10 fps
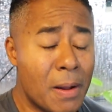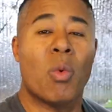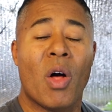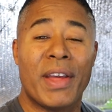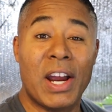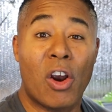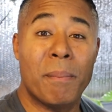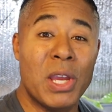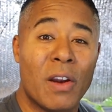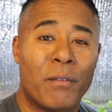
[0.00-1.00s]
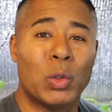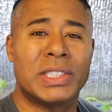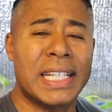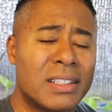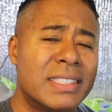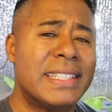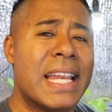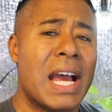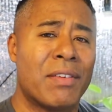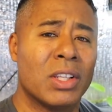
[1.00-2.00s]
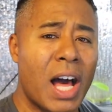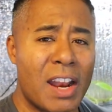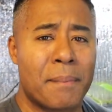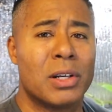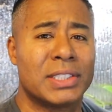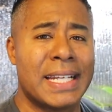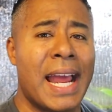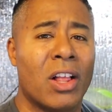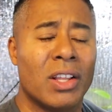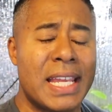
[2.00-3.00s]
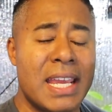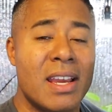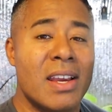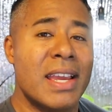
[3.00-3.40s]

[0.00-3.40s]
While they are beautiful, cichlids tend to have a lot of personality,